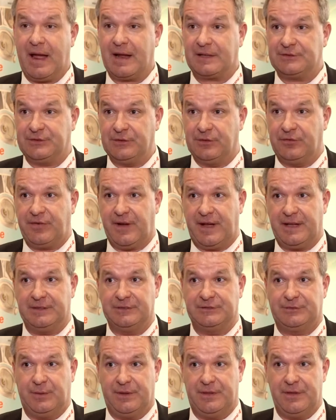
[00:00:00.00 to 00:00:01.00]
axial
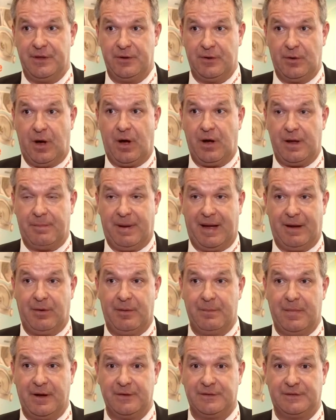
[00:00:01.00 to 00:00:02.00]
fans with new high power
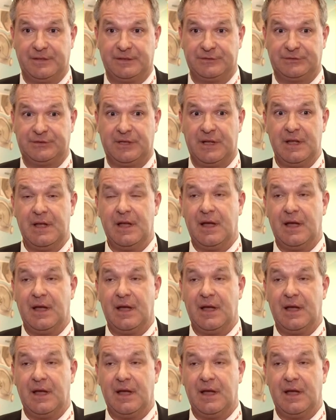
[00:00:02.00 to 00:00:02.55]
motors